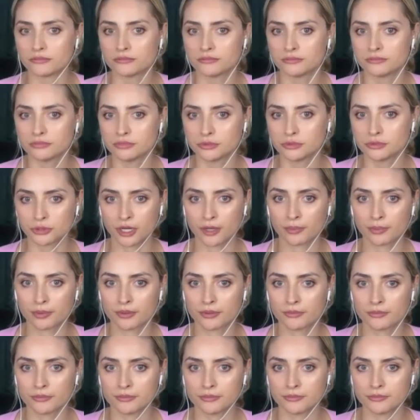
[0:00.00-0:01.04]
trip.
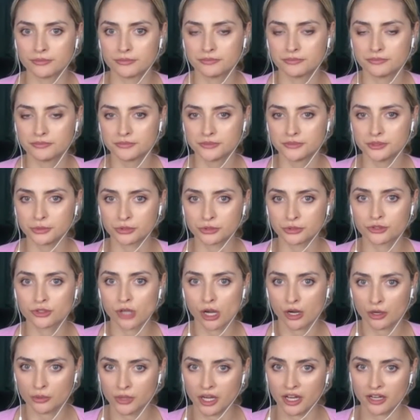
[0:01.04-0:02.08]
It was so
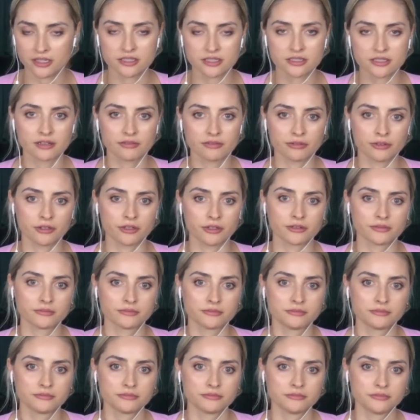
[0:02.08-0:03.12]
nice of her.
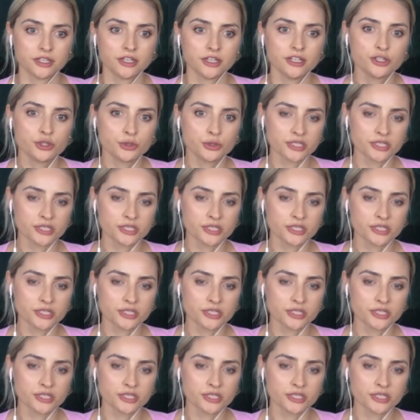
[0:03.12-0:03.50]
She was